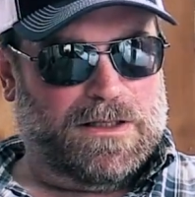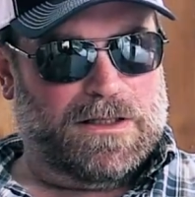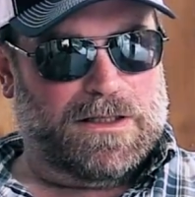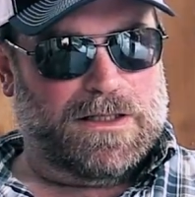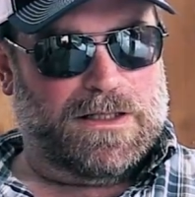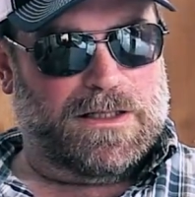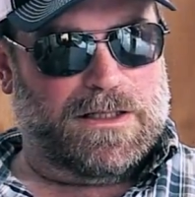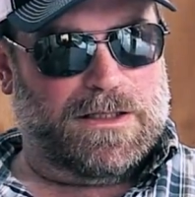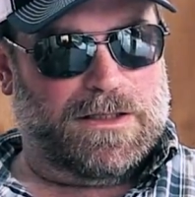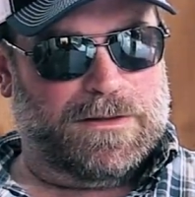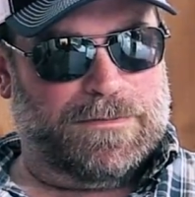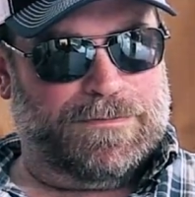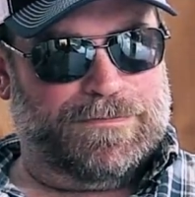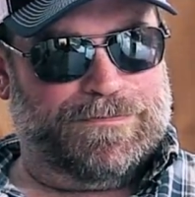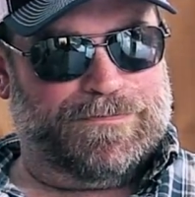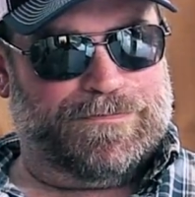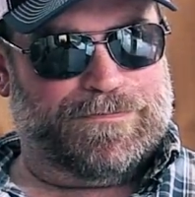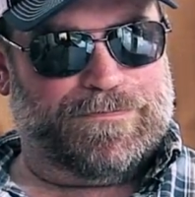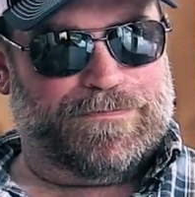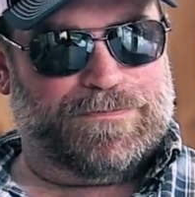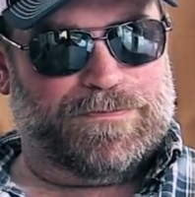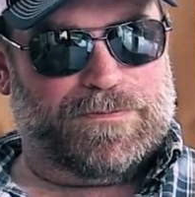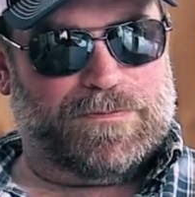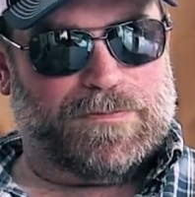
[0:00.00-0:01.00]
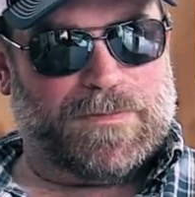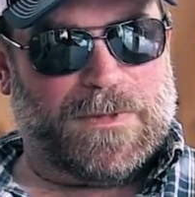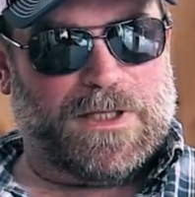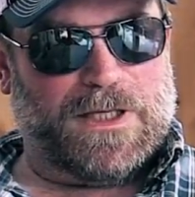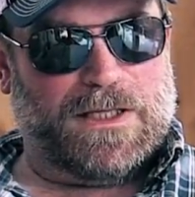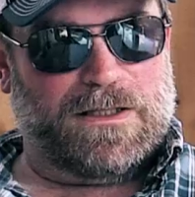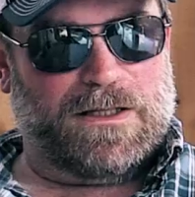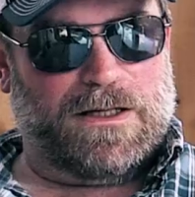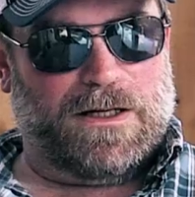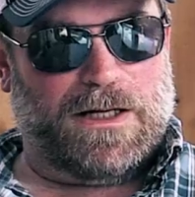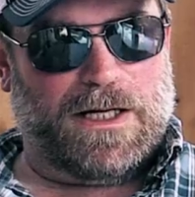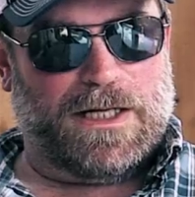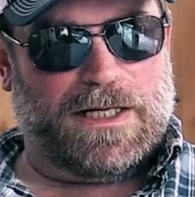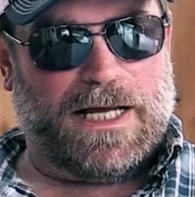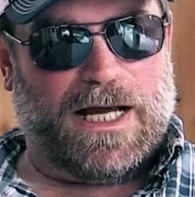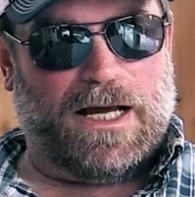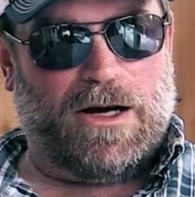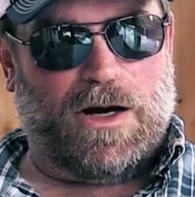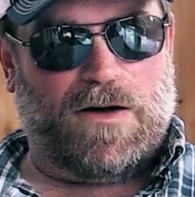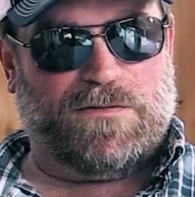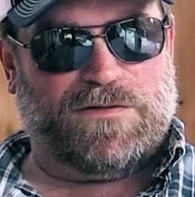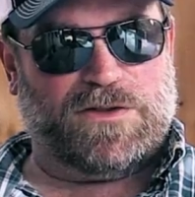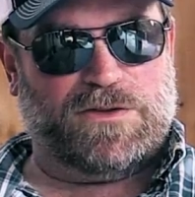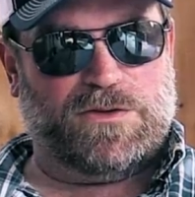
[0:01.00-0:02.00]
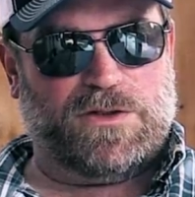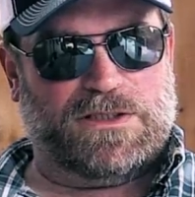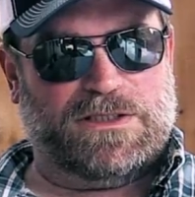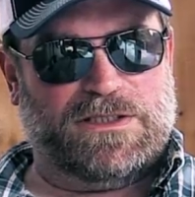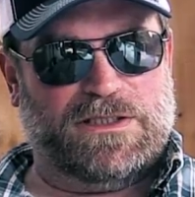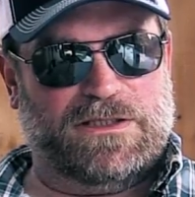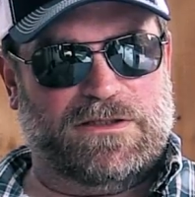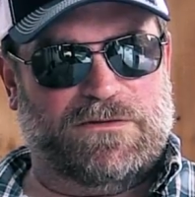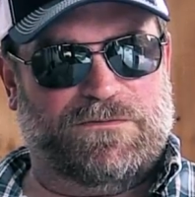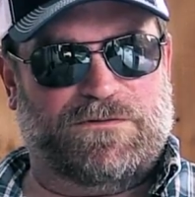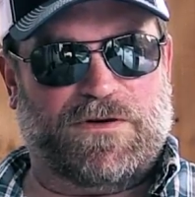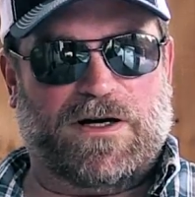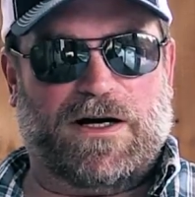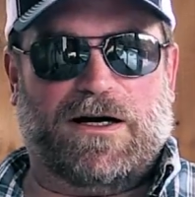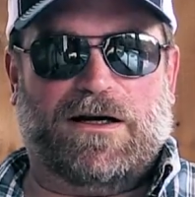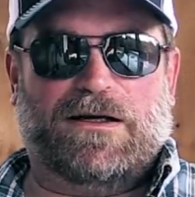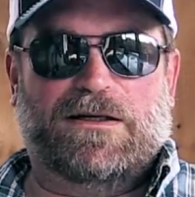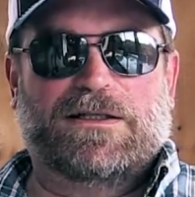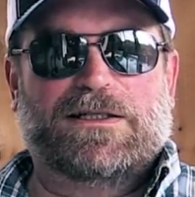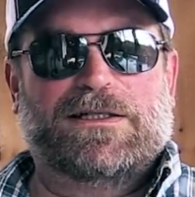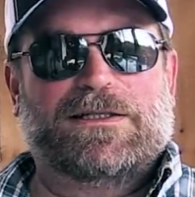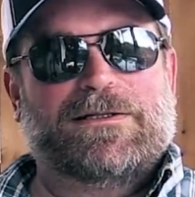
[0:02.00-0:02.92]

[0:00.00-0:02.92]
All right, how often do I tend the fire?